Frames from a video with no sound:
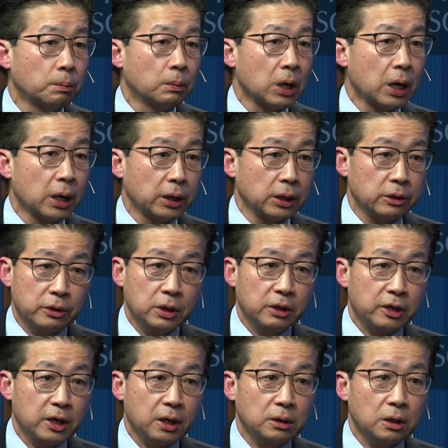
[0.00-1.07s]
I think
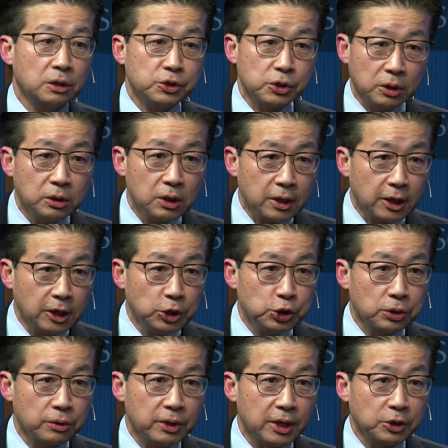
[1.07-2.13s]
that is an
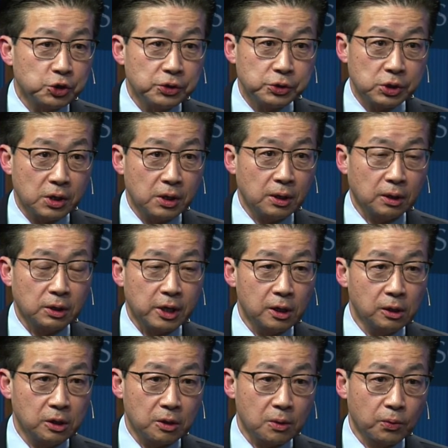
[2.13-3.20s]
indication that she's saying,
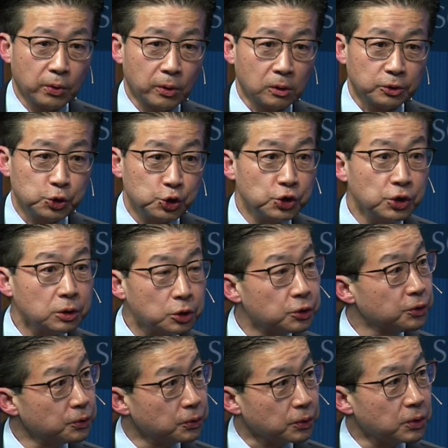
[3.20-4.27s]
telling the world, she
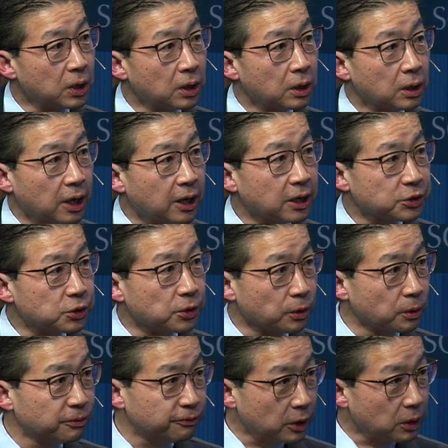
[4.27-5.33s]
too, yeah, has
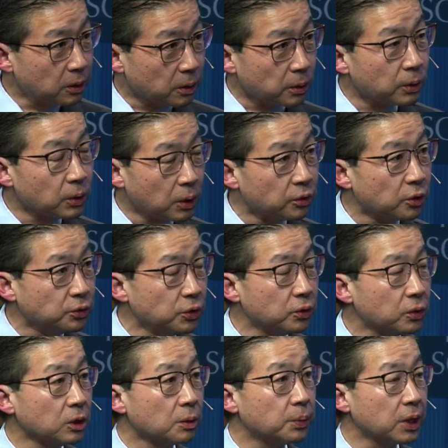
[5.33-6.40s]
her finger on the
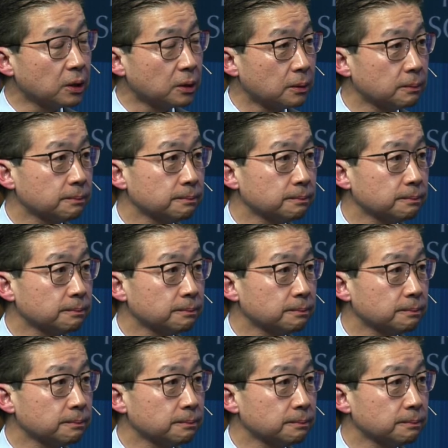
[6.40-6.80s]
nuclear, yeah, button.